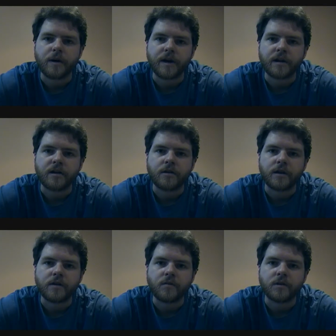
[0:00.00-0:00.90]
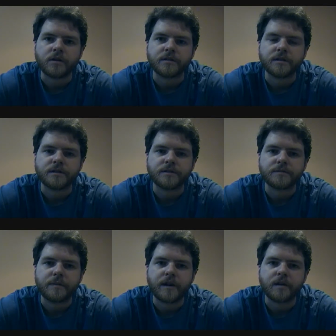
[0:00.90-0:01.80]
binary, where
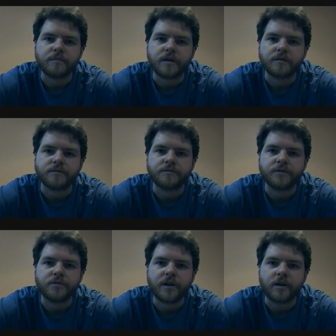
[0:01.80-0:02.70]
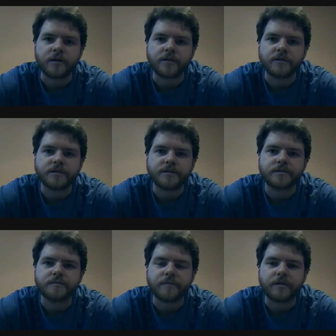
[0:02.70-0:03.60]
it's made up of two
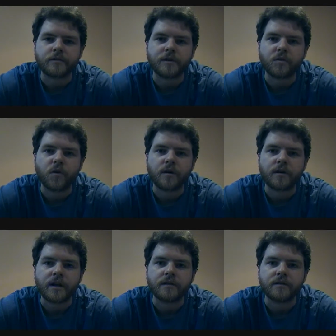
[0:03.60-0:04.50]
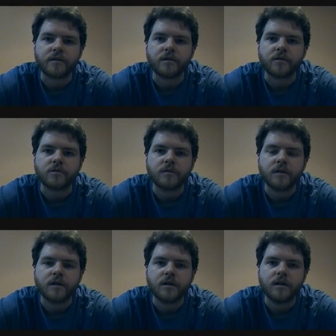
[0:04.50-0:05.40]
characters, basically 1 and 0,
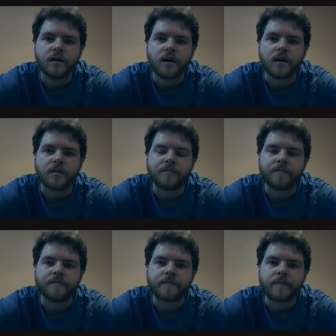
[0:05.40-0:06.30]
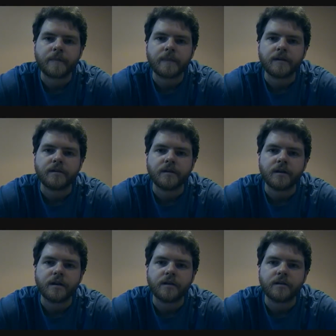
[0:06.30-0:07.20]
um,
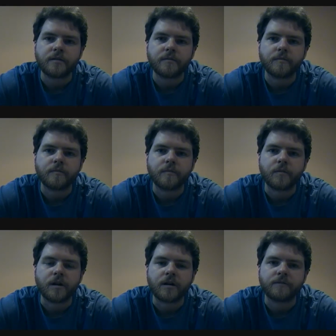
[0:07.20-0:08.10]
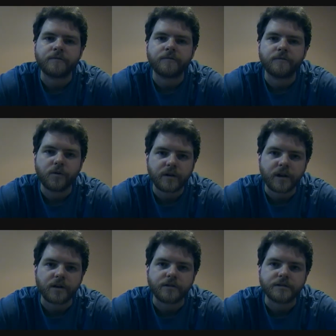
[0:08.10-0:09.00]
DNA is a four
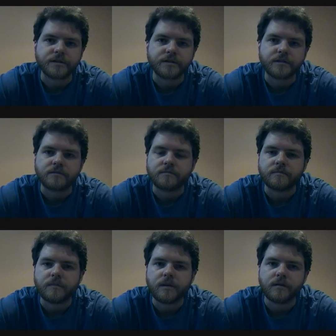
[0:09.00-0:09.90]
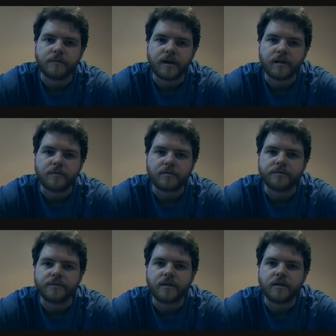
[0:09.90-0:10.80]
character system made up
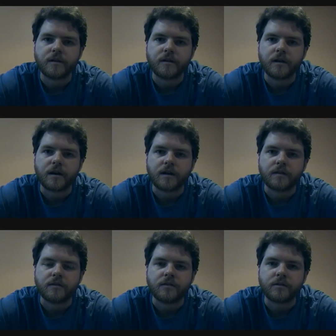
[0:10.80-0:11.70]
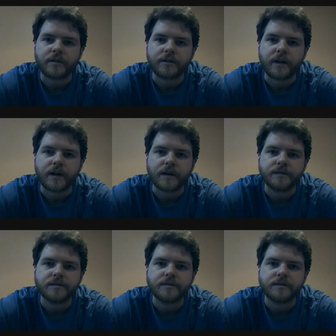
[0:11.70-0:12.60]
of uh,
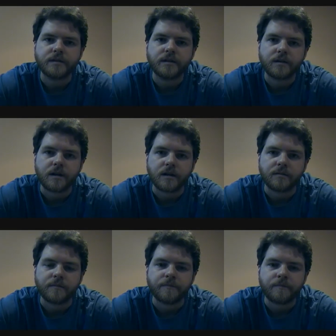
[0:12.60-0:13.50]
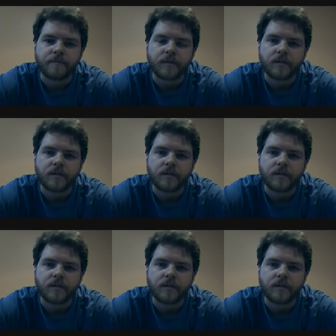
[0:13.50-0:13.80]
nucleotides um,